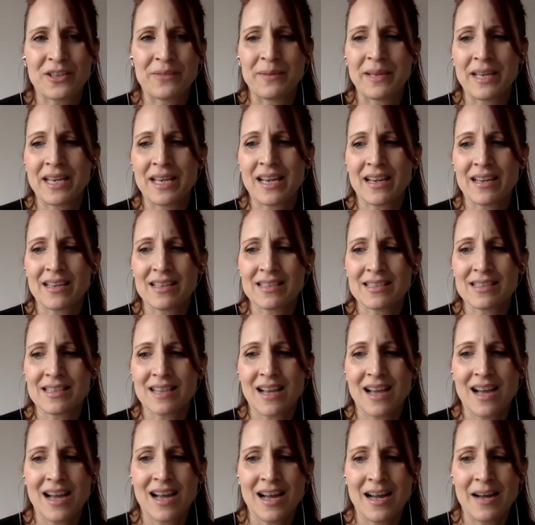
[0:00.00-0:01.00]
because
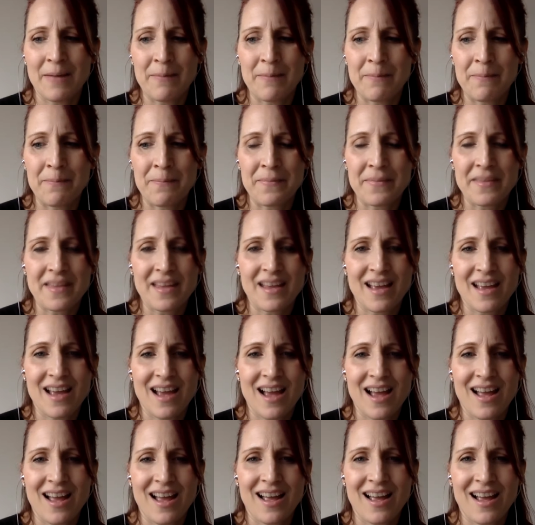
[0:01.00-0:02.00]
I
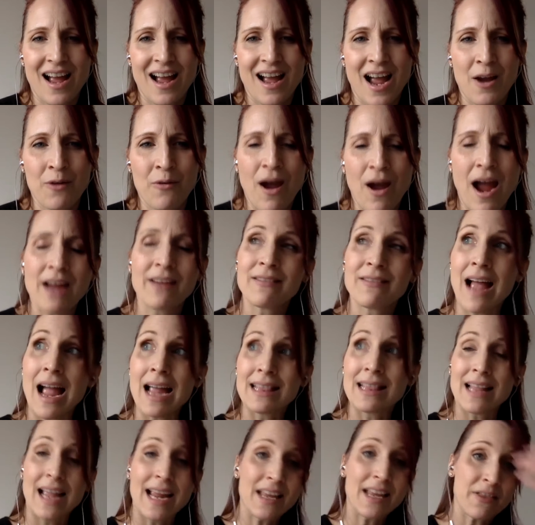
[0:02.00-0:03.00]

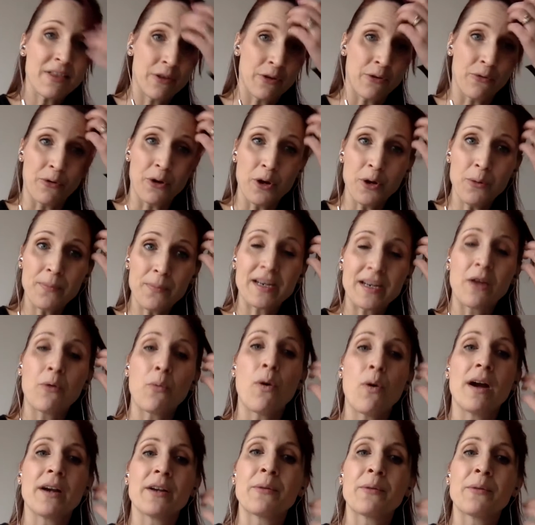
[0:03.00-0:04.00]
like the group and I
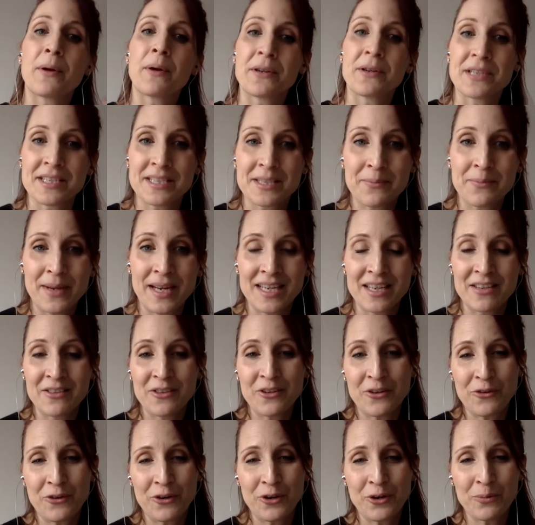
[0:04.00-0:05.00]
want to participate in
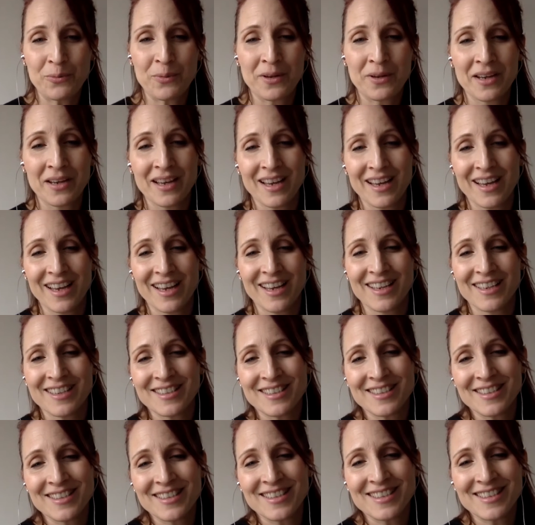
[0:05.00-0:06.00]
the group.
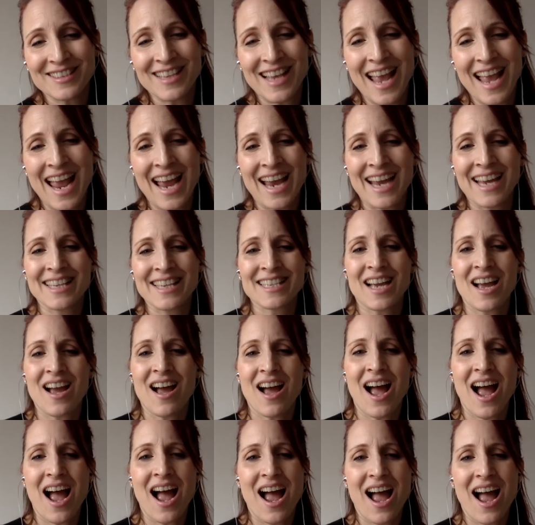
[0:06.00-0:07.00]
And
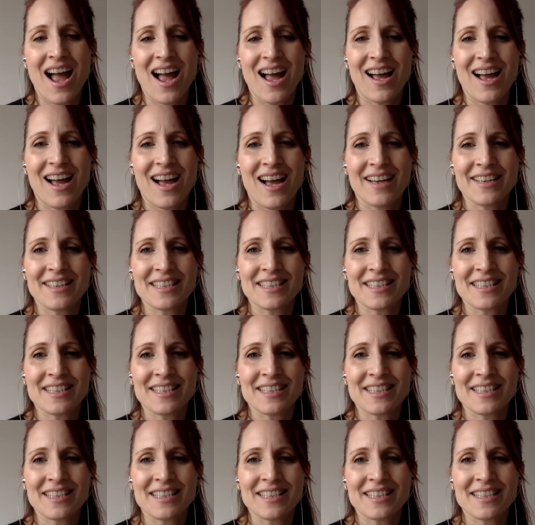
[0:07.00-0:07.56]
I